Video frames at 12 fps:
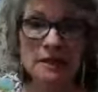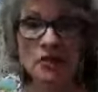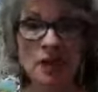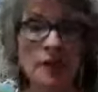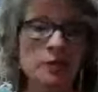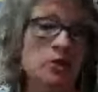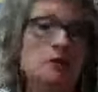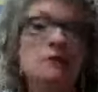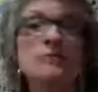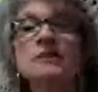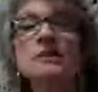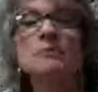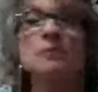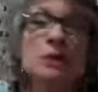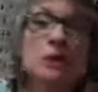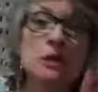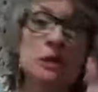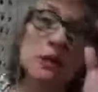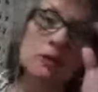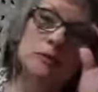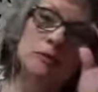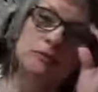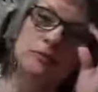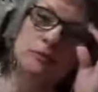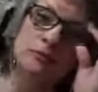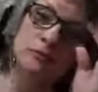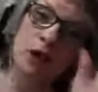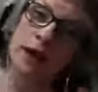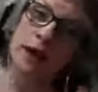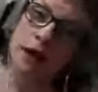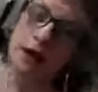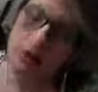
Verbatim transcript: chapters of this book right now.